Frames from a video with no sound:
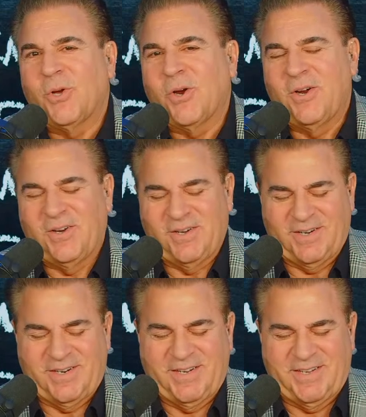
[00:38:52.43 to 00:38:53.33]
you are?
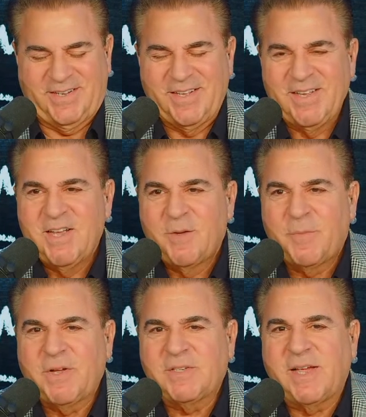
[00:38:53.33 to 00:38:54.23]

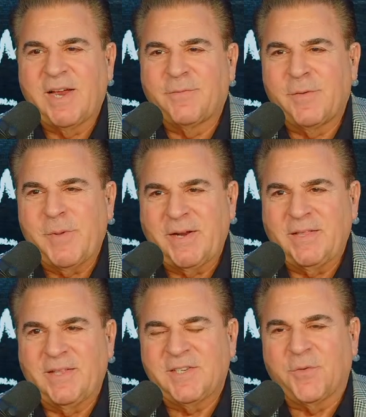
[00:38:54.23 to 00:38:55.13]
Because
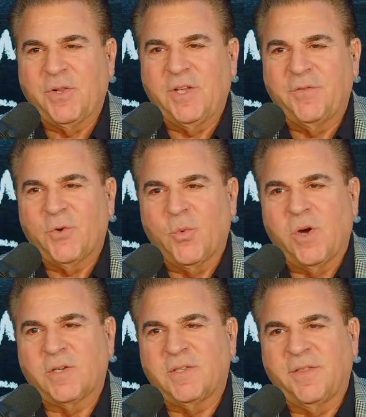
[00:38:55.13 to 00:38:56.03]
everybody that's ever lived or
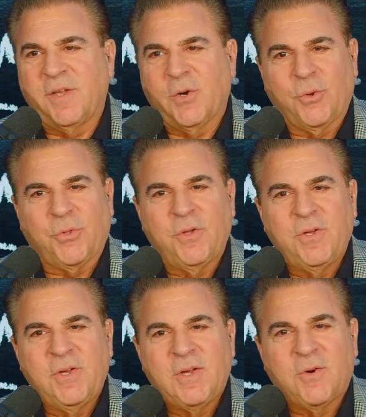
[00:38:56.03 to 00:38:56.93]
walked on the earth
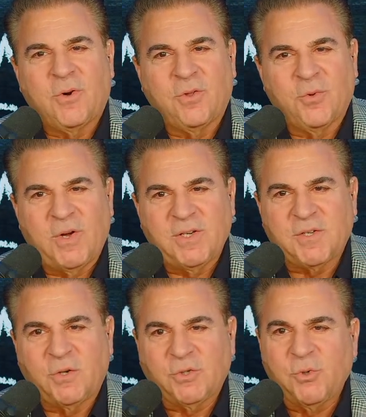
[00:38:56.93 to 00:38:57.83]
or otherwise
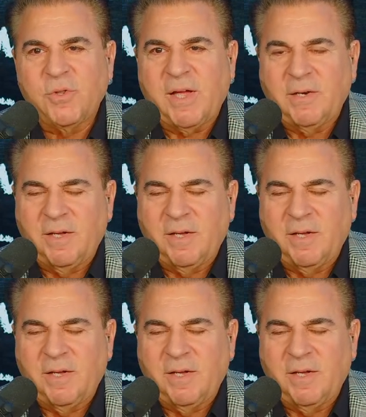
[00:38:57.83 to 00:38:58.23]
goes through that.